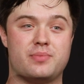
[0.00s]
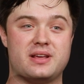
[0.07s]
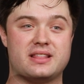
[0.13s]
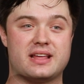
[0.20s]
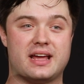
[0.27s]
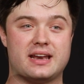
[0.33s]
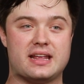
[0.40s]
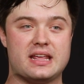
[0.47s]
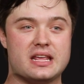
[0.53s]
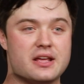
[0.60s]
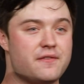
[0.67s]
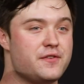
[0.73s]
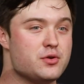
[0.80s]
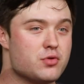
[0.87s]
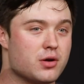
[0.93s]
would be that
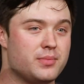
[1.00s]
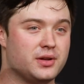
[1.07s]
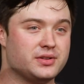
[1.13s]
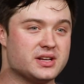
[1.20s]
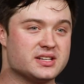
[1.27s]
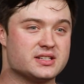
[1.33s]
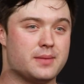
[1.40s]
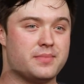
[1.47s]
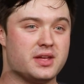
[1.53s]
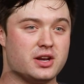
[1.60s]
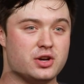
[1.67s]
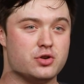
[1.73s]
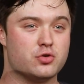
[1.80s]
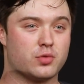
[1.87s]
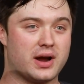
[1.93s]
if you are building
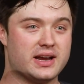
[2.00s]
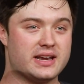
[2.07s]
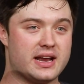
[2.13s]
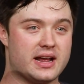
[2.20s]
something new right